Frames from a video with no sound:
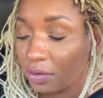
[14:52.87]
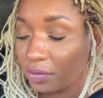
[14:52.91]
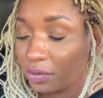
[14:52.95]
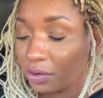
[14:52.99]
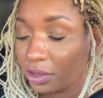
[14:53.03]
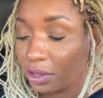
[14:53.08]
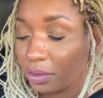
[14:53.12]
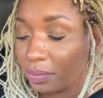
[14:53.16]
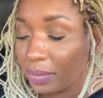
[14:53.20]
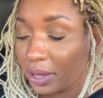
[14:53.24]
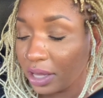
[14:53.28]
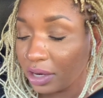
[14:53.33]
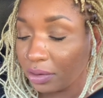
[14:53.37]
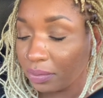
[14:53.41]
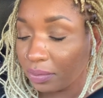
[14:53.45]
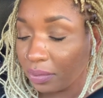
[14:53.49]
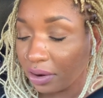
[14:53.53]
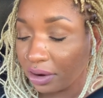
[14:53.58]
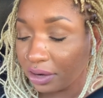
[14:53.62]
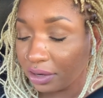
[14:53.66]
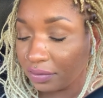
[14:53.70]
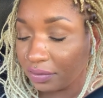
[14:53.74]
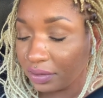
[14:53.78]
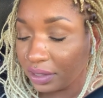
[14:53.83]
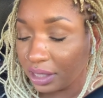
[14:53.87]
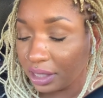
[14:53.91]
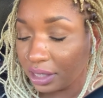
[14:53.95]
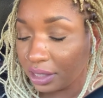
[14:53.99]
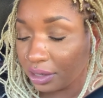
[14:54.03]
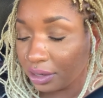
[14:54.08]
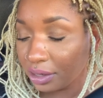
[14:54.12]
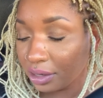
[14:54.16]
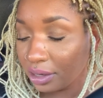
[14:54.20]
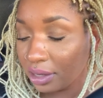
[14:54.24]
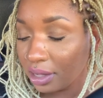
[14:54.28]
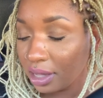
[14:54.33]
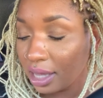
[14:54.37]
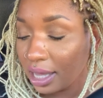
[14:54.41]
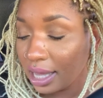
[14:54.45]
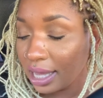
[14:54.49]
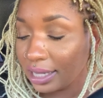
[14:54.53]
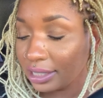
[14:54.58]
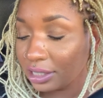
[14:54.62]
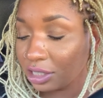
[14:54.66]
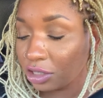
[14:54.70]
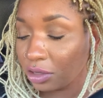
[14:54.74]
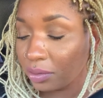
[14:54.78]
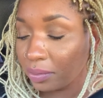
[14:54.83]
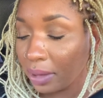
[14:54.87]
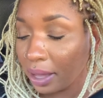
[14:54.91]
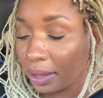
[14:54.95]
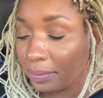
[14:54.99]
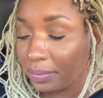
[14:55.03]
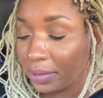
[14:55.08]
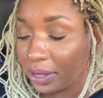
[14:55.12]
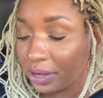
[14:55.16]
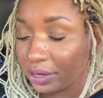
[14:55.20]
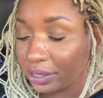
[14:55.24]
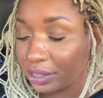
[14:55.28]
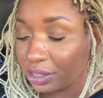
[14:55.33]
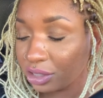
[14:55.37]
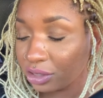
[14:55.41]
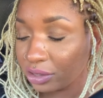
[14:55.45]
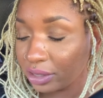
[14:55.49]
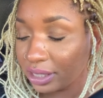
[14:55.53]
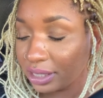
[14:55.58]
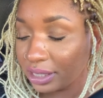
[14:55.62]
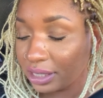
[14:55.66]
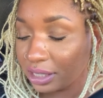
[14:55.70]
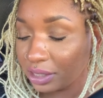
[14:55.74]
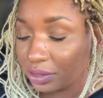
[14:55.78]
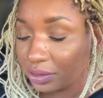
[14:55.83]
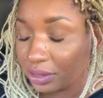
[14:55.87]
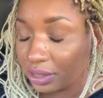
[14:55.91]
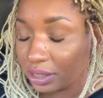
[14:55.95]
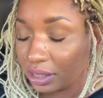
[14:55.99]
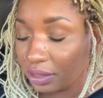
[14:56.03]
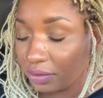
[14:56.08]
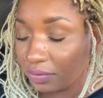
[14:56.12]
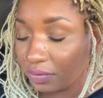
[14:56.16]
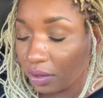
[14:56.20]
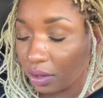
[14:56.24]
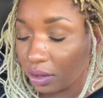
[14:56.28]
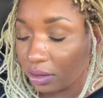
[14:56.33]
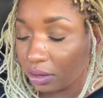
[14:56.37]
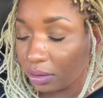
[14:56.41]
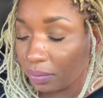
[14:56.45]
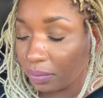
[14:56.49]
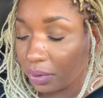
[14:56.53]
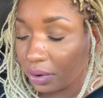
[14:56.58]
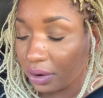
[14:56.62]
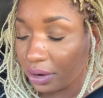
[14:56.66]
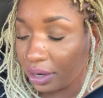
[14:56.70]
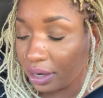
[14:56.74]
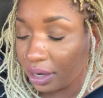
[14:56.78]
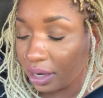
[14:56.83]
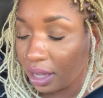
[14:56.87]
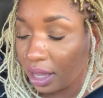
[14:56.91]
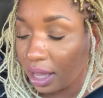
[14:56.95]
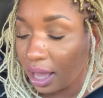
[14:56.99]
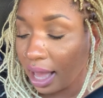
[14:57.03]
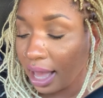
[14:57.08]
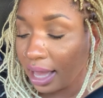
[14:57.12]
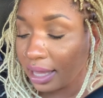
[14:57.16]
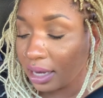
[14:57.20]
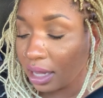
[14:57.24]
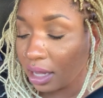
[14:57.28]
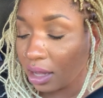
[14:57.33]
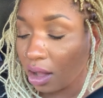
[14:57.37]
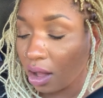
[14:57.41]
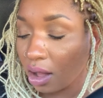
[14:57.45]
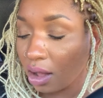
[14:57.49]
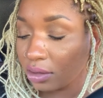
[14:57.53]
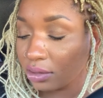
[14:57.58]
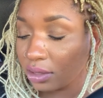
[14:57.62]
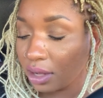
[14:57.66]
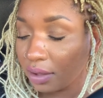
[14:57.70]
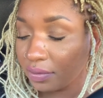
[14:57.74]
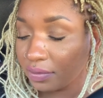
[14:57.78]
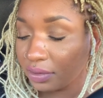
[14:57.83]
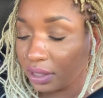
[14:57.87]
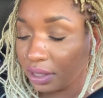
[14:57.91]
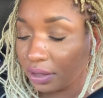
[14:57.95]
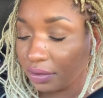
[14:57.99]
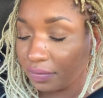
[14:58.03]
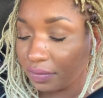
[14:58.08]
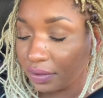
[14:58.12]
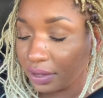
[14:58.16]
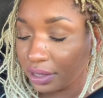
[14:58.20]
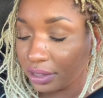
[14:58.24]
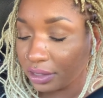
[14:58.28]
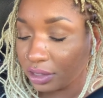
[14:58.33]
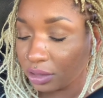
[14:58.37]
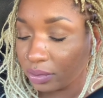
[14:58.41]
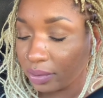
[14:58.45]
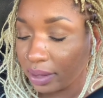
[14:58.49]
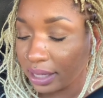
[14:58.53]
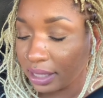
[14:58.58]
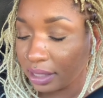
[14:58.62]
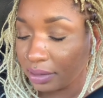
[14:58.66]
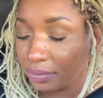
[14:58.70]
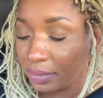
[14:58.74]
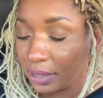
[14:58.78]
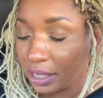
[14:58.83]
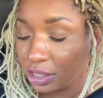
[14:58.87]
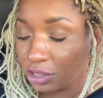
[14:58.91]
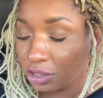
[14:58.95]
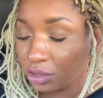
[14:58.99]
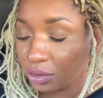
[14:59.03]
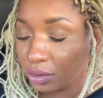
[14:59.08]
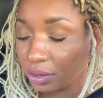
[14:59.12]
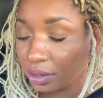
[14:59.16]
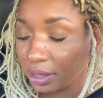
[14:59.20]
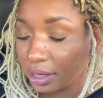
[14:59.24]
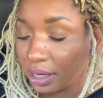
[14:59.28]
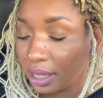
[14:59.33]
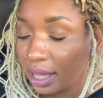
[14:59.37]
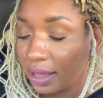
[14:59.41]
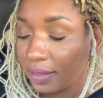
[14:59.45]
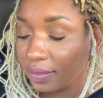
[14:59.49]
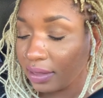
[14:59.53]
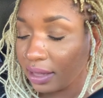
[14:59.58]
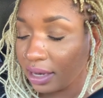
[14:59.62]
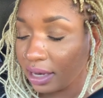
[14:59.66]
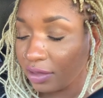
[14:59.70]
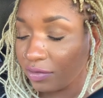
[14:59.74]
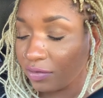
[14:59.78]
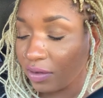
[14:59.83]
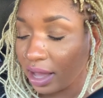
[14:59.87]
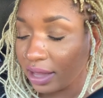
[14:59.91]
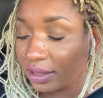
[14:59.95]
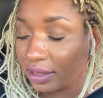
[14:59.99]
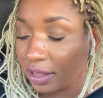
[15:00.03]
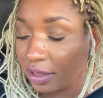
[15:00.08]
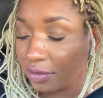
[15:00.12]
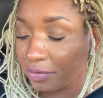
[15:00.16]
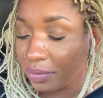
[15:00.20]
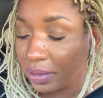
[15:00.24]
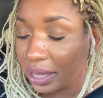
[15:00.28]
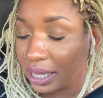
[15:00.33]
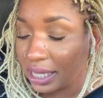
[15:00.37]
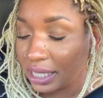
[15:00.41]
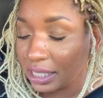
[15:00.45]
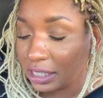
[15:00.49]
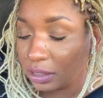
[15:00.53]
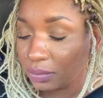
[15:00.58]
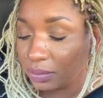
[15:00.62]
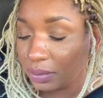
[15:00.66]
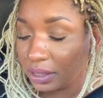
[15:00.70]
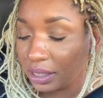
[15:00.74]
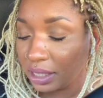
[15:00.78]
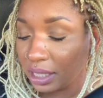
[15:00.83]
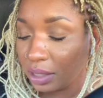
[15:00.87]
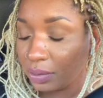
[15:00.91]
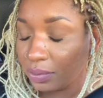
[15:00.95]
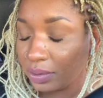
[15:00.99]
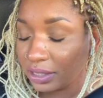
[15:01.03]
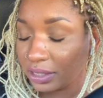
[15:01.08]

for the better part of a year until my marriage started seriously falling apart and I called off the affair so I could make sure that if I left my husband, it